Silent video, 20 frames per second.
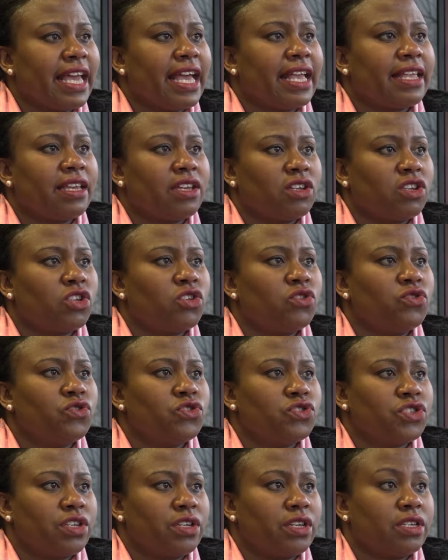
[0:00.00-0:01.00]
and
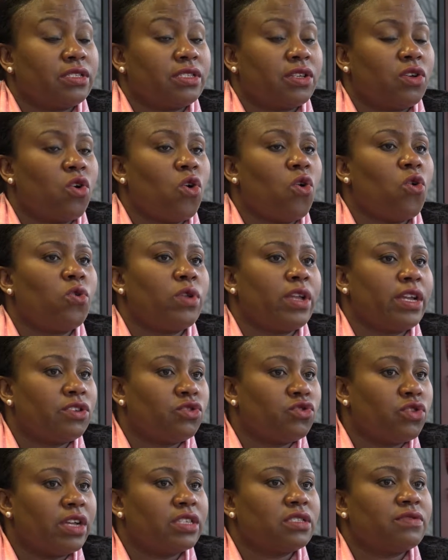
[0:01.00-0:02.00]
inclusion as a whole,
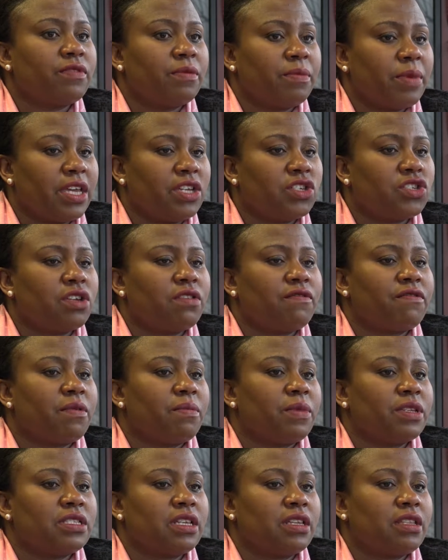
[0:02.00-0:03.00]
and transformation
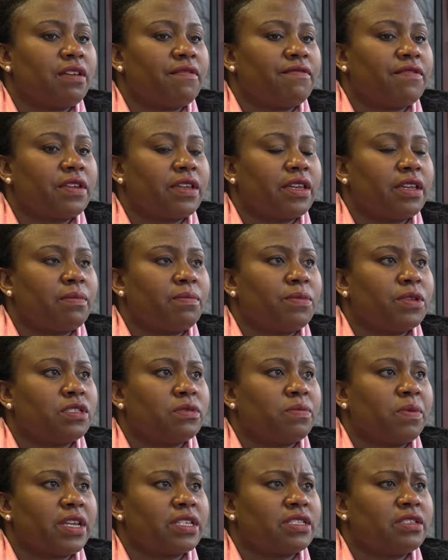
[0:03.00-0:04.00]
from a South African
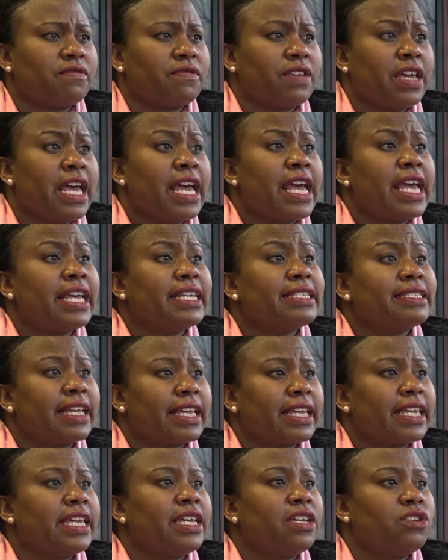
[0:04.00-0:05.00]
perspective, is a
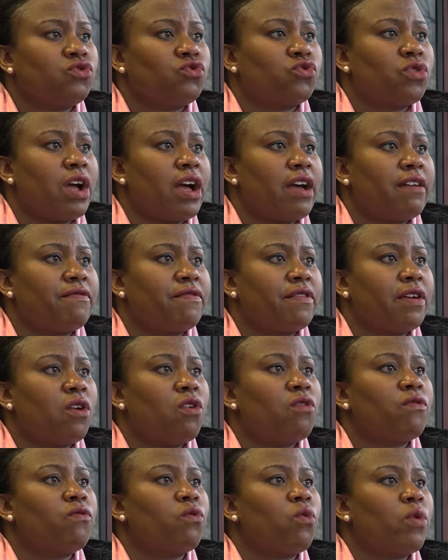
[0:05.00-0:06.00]
key driver
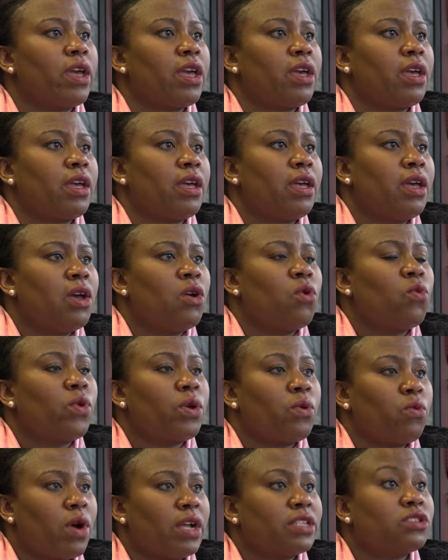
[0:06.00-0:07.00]
of where
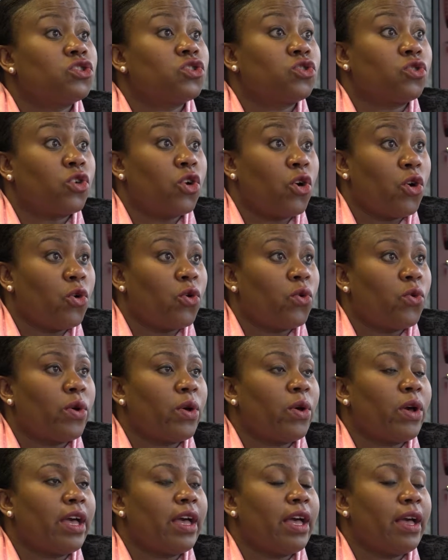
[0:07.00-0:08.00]
we want to go
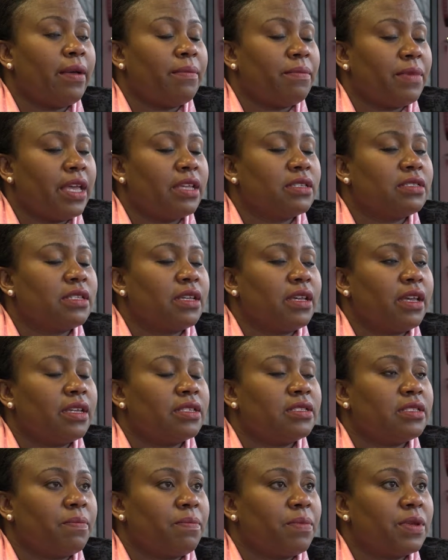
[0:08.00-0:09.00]
as
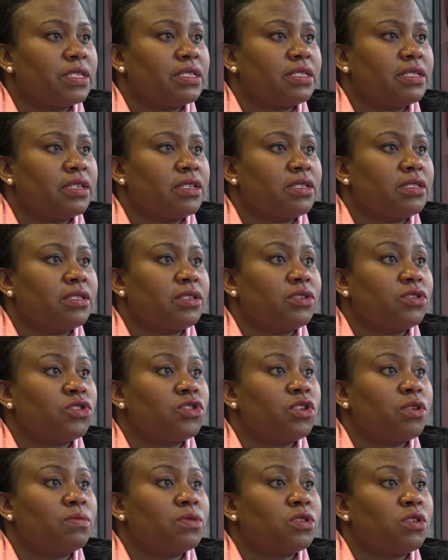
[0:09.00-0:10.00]
a business, in
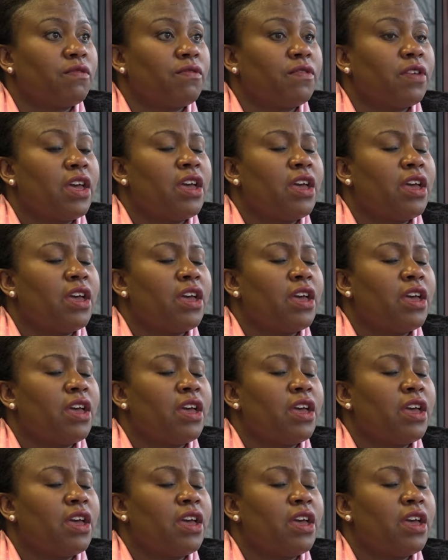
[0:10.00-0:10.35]
terms of